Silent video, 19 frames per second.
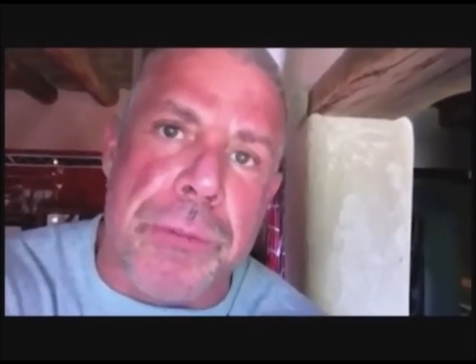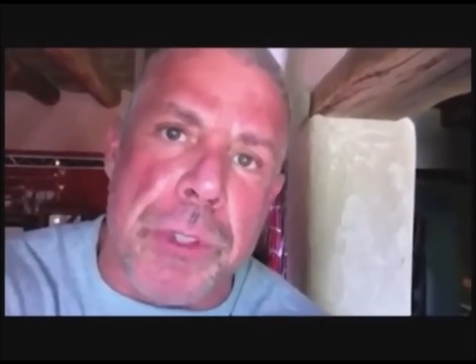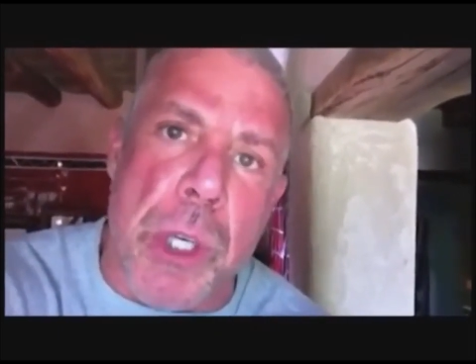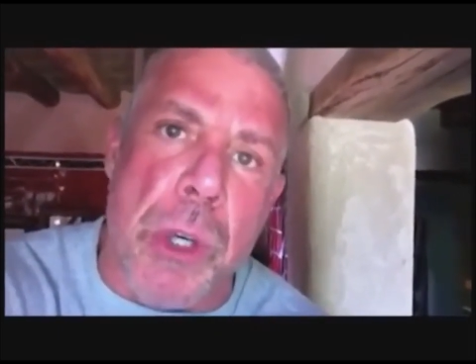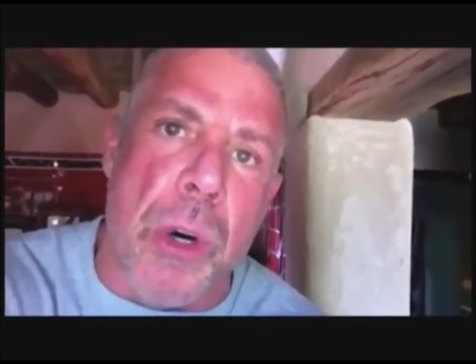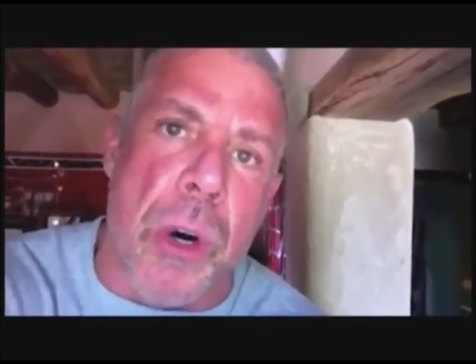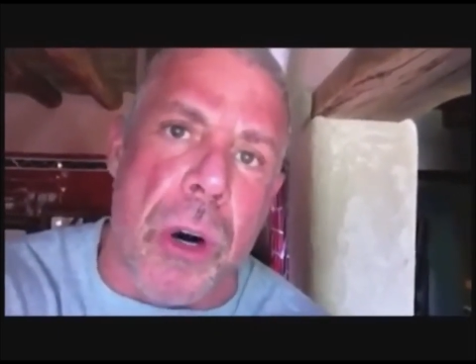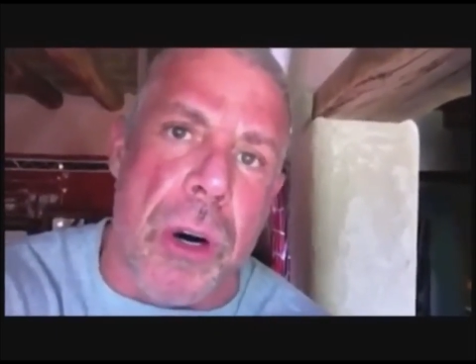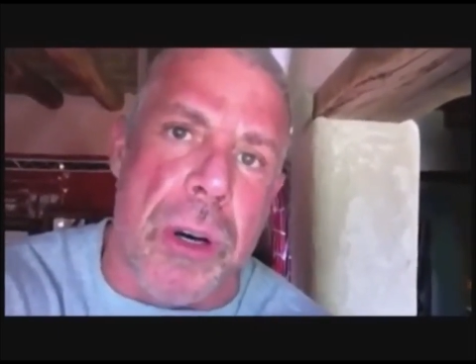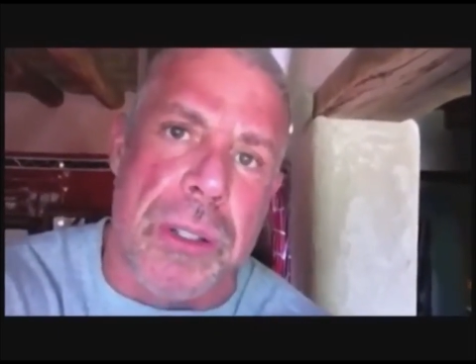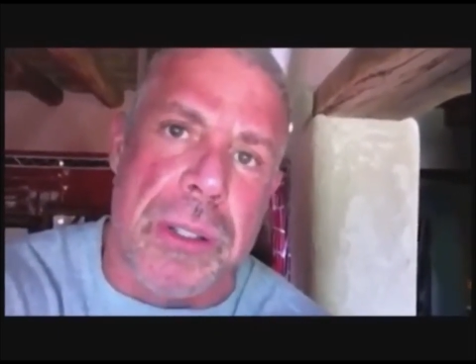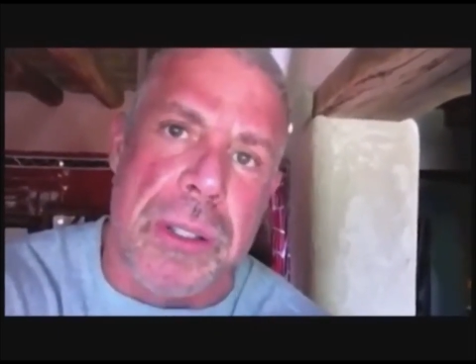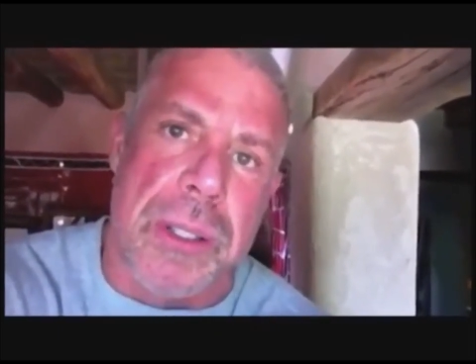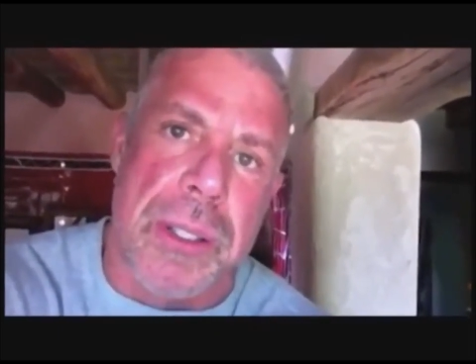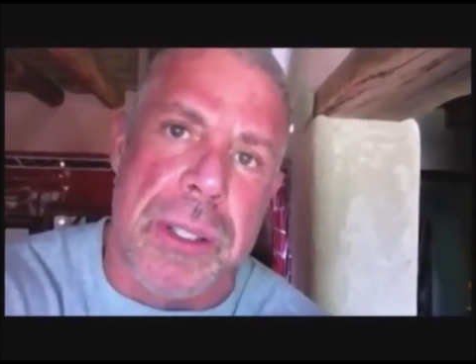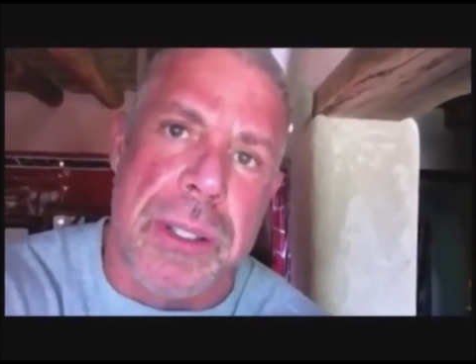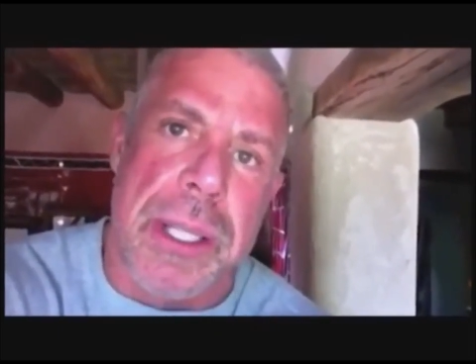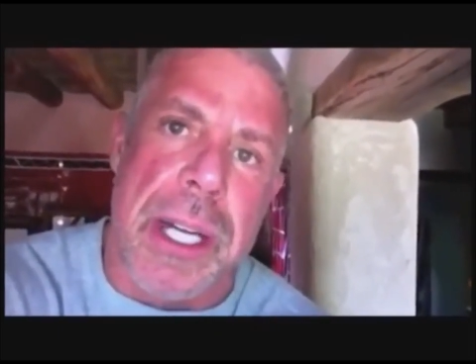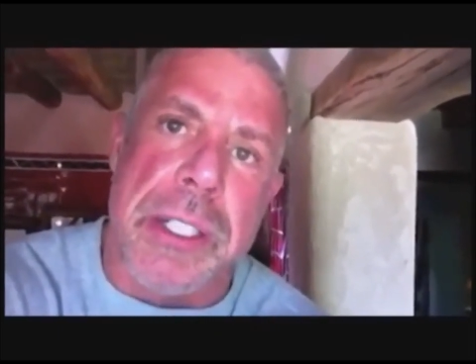fuel.
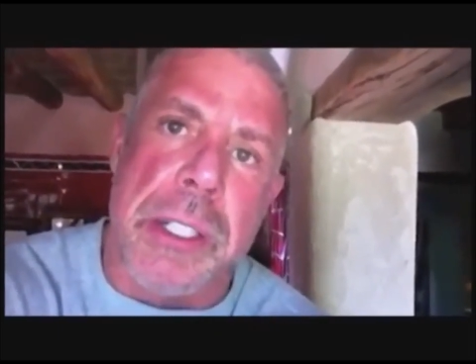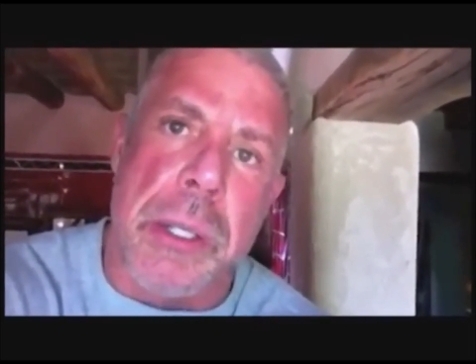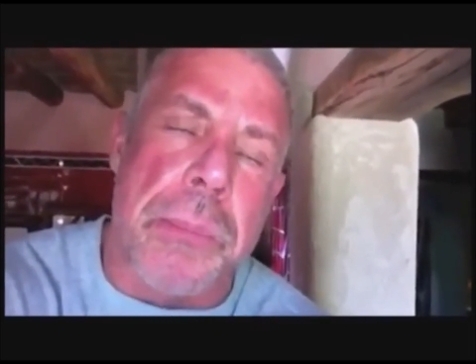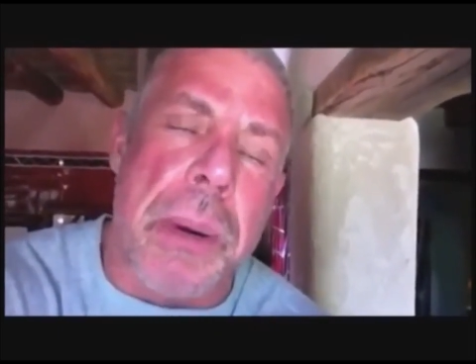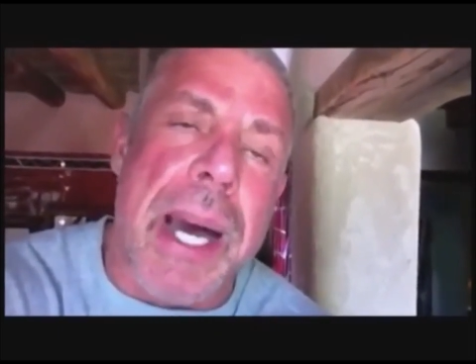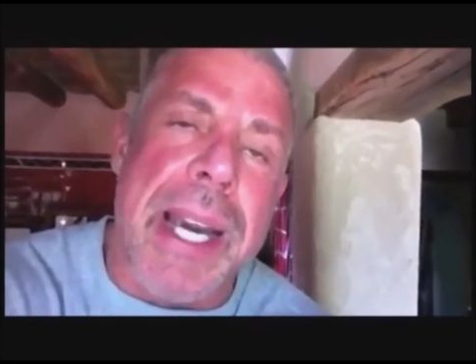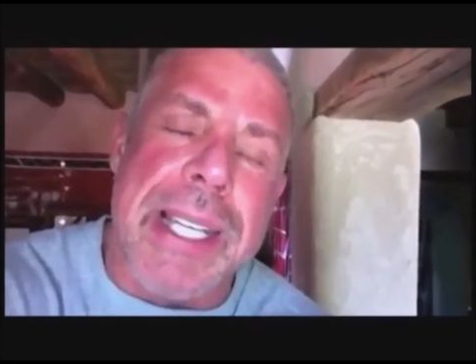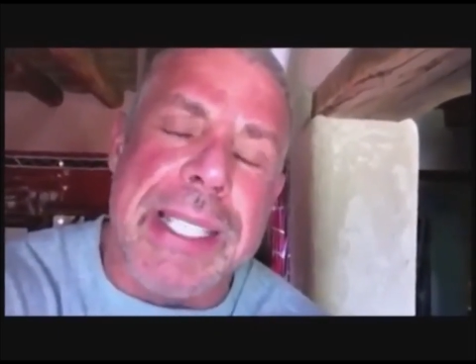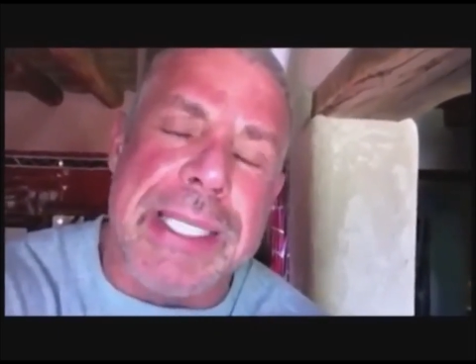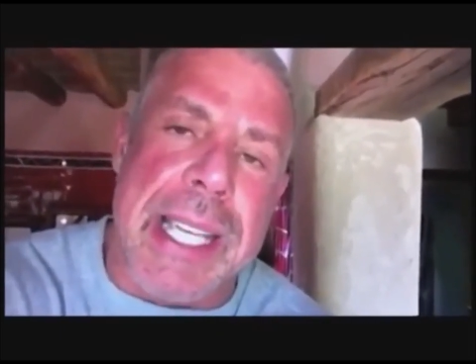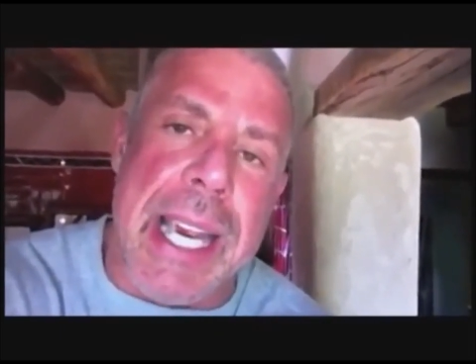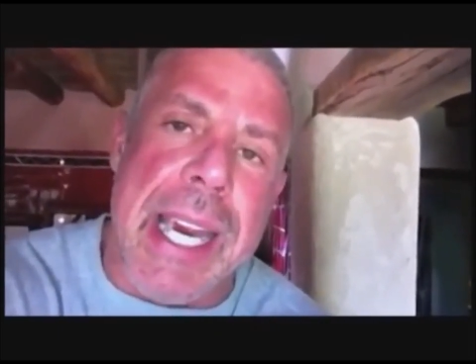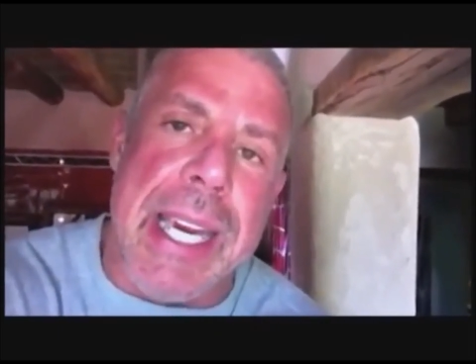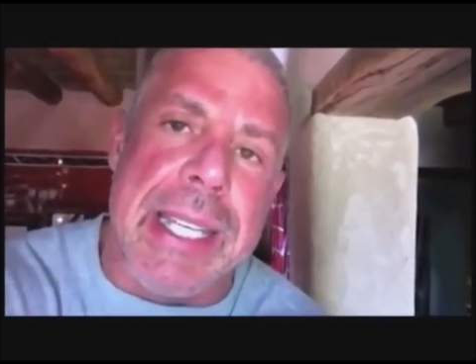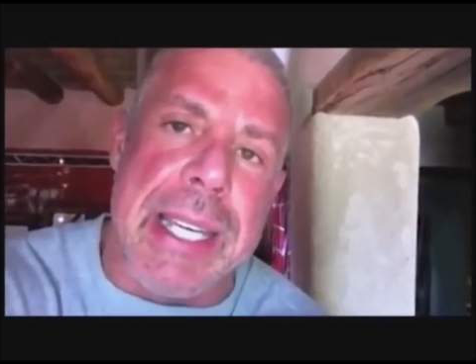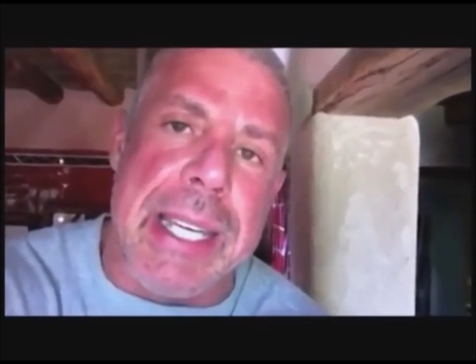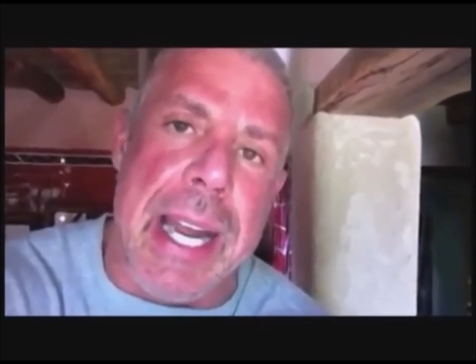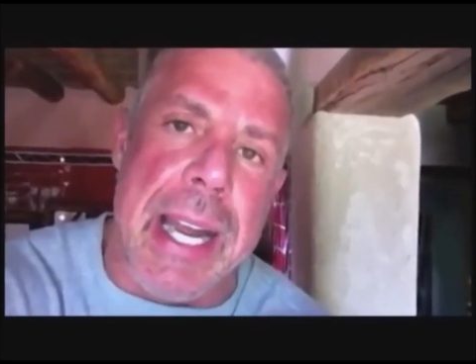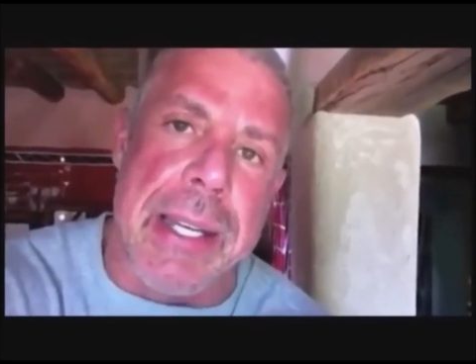That's your body
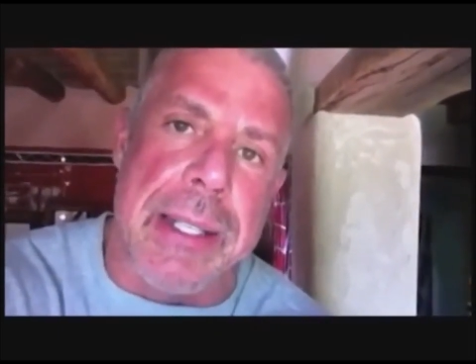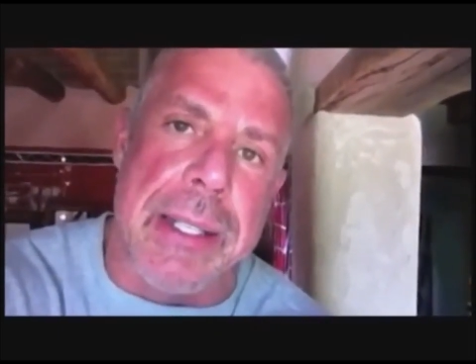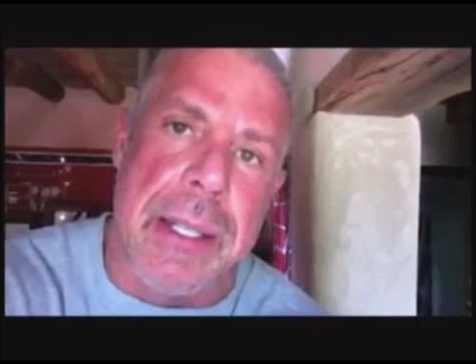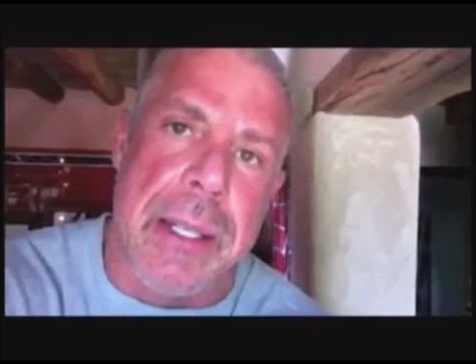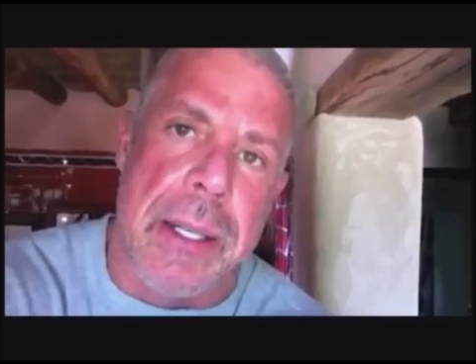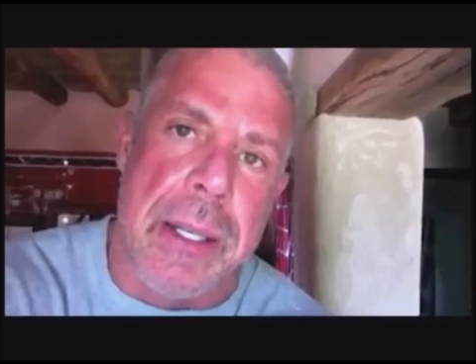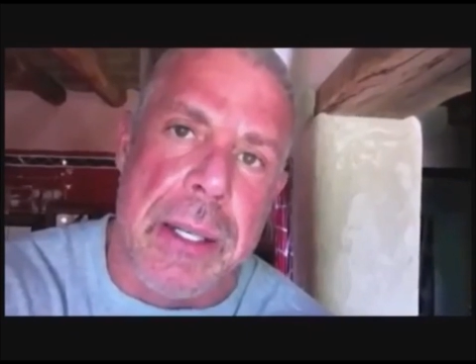saying that.